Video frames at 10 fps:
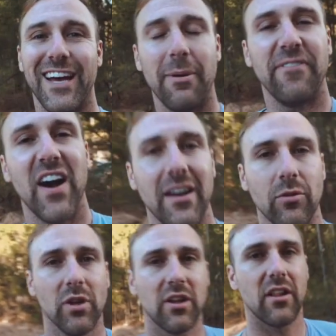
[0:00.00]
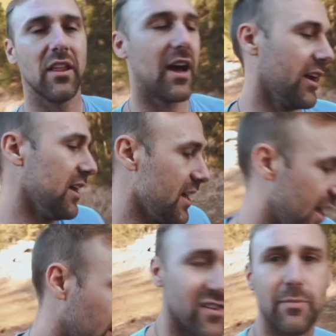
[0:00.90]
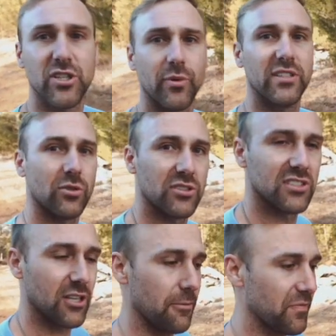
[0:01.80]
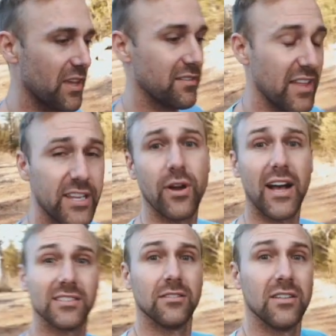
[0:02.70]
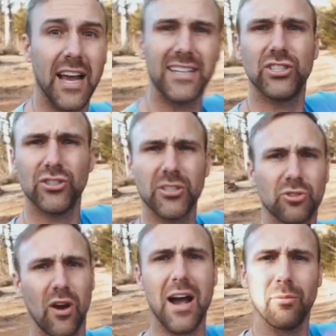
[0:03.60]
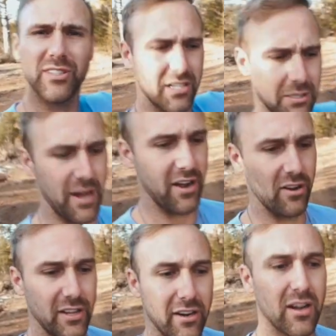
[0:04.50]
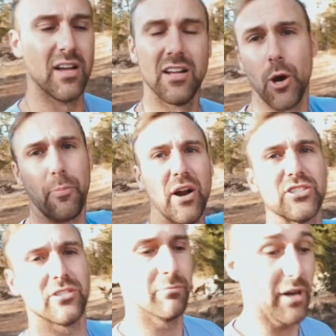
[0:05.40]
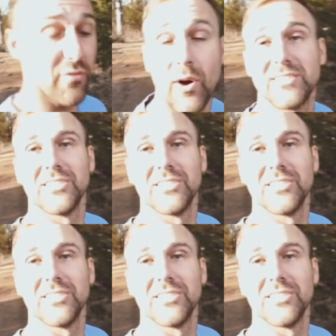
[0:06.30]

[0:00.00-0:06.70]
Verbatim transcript: It'll be fun. We'll learn a lot. And I'll give you a bunch of resources. So Thank you guys. Hey, did you subscribe? We talked about it earlier. No pressure, but if you want